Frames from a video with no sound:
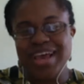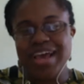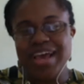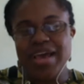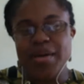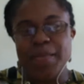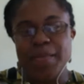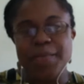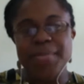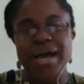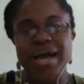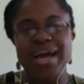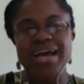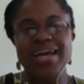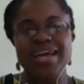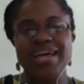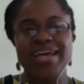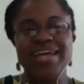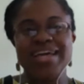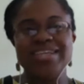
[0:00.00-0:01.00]

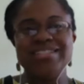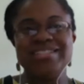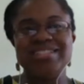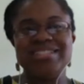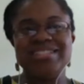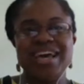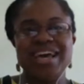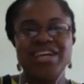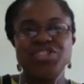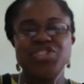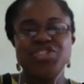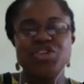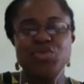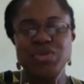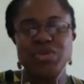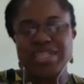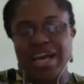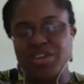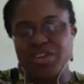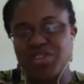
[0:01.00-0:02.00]
My intention was
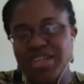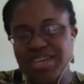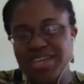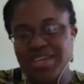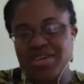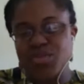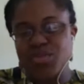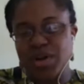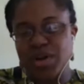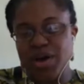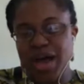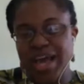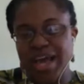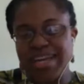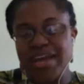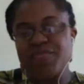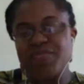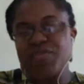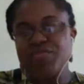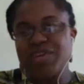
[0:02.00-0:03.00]
actually, I
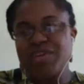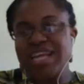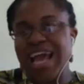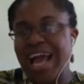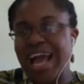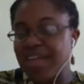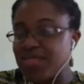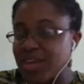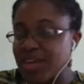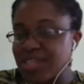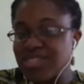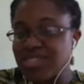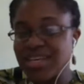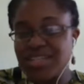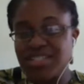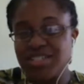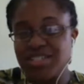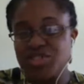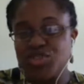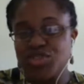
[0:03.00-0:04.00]
never really had the
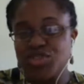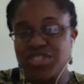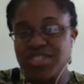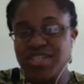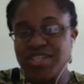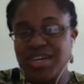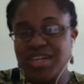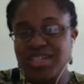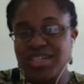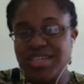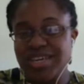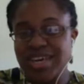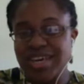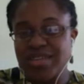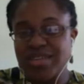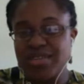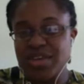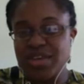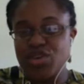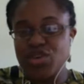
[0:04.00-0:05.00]
intention to study in
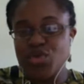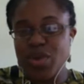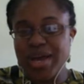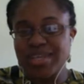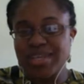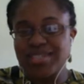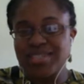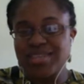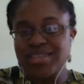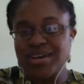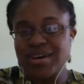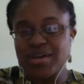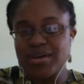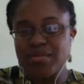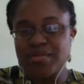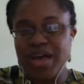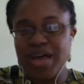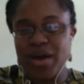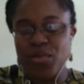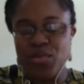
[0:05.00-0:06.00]
the US.
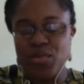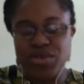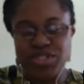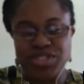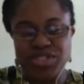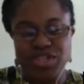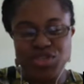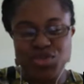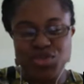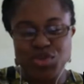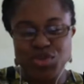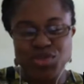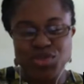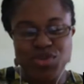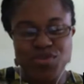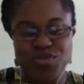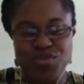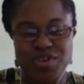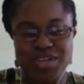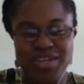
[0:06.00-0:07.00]
That was just sort
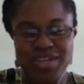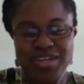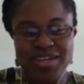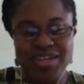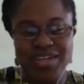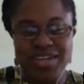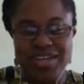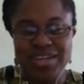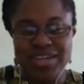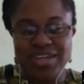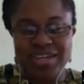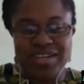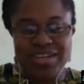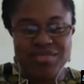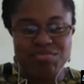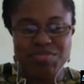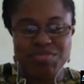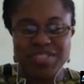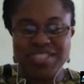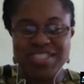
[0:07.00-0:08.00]
of a
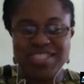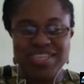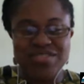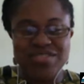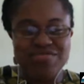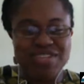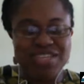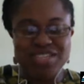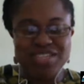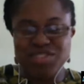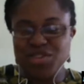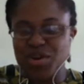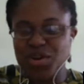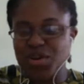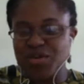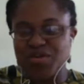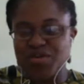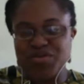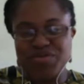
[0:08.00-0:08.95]
series of